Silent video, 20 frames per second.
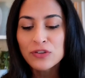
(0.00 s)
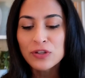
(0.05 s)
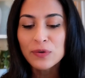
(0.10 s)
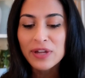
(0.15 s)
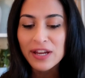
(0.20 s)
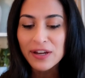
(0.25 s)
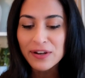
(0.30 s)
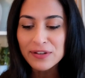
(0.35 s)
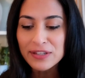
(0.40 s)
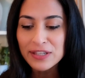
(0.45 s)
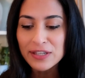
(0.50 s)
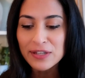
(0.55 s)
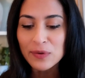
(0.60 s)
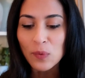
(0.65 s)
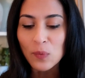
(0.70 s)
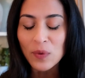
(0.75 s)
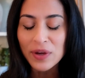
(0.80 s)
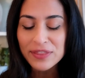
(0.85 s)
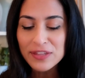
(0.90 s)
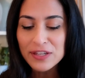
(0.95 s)
Carolyn,
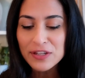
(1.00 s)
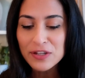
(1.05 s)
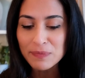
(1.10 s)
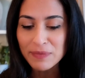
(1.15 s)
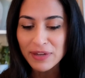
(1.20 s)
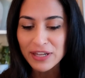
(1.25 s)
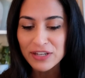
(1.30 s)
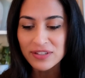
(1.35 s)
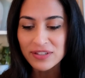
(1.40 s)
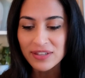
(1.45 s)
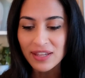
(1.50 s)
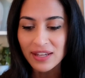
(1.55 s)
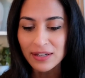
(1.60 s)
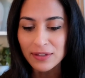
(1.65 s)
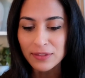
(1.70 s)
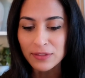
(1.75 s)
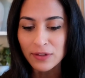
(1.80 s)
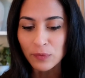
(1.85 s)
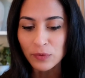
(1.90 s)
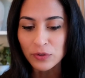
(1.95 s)
one thing you mentioned that I
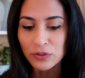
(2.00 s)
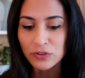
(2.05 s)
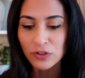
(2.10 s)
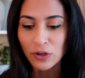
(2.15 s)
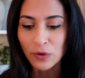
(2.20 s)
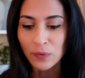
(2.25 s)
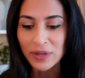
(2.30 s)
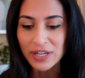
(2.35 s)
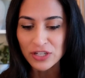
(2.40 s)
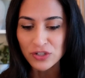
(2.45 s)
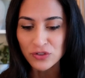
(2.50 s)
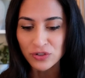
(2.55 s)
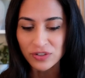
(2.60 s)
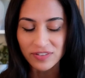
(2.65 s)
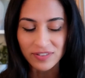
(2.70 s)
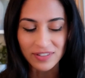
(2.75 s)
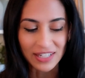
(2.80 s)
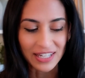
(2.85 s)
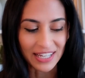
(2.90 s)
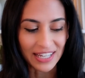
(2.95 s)
thought was so
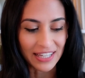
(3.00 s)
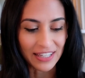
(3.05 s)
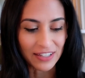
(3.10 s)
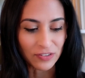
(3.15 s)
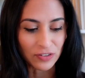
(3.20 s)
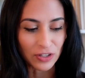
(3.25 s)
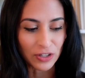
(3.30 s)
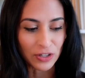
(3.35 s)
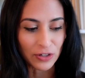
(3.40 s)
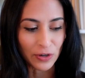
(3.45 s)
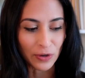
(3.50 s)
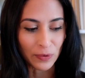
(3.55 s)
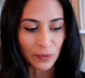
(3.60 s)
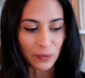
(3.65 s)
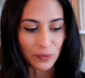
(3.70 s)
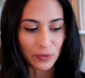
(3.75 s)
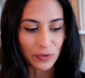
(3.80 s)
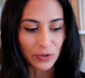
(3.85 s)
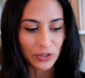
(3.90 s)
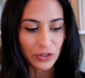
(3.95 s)
interesting is,
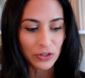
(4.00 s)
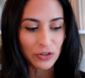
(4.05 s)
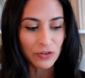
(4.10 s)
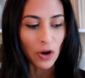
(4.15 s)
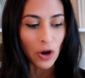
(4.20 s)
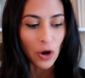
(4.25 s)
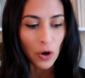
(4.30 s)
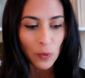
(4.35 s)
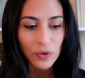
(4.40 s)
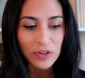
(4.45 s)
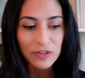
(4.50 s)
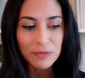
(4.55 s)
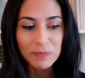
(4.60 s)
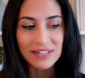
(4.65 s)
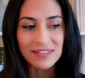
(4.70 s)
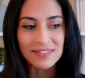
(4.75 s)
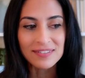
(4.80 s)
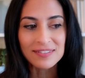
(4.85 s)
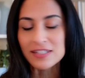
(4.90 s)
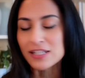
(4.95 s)
you've always been a
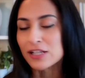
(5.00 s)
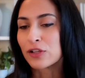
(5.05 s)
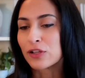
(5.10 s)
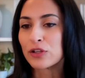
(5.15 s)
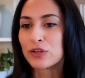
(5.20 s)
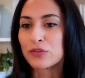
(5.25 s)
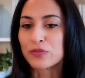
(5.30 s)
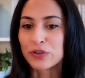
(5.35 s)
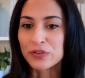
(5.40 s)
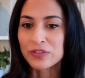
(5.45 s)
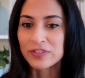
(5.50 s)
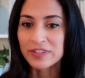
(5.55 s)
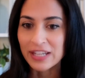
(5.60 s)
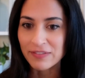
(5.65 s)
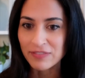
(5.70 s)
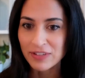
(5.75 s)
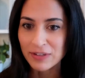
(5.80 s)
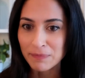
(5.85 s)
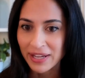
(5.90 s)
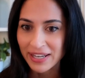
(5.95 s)
stickler for
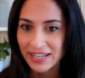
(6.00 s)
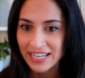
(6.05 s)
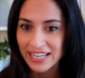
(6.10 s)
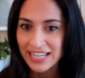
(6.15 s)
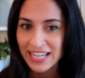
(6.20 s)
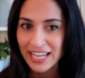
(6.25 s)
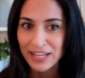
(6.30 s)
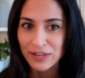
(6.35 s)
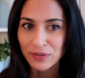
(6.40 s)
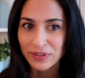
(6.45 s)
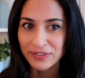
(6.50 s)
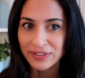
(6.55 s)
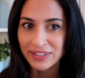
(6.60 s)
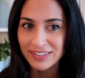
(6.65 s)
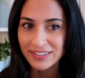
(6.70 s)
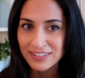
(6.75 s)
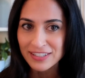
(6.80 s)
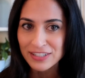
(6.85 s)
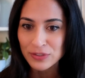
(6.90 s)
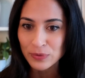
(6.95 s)
saving money. And
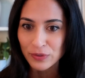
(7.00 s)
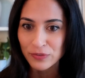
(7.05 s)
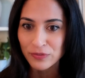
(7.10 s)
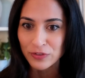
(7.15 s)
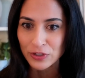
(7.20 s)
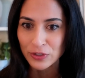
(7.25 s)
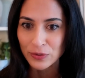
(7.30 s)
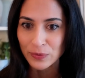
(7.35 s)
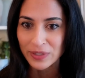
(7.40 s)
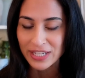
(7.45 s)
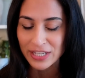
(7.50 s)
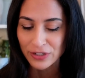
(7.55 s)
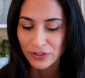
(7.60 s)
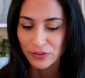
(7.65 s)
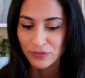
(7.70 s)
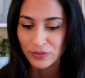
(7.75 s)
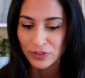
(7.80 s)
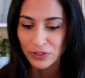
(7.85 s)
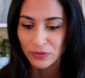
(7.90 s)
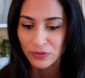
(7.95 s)
listening to a few
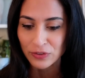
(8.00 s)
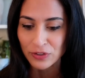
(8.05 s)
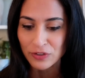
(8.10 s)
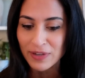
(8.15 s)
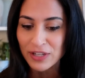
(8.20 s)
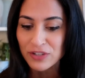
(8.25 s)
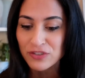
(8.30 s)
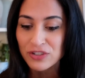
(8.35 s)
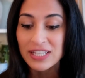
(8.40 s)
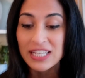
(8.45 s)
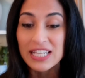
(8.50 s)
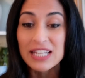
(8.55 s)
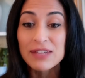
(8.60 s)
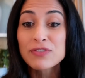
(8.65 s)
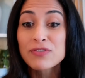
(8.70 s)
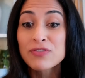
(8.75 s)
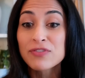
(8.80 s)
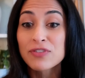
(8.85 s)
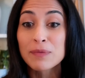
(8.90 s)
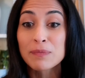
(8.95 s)
interviews, you've mentioned even
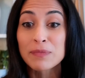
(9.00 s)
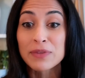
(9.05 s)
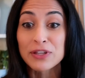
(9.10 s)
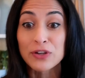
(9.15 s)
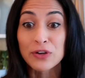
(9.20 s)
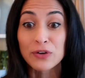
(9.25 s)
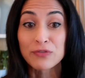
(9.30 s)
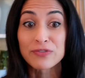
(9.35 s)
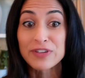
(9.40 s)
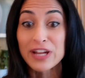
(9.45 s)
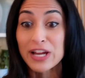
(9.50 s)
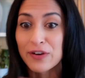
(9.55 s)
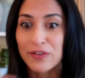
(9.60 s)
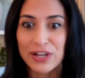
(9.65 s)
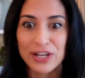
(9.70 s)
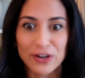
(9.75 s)
from your very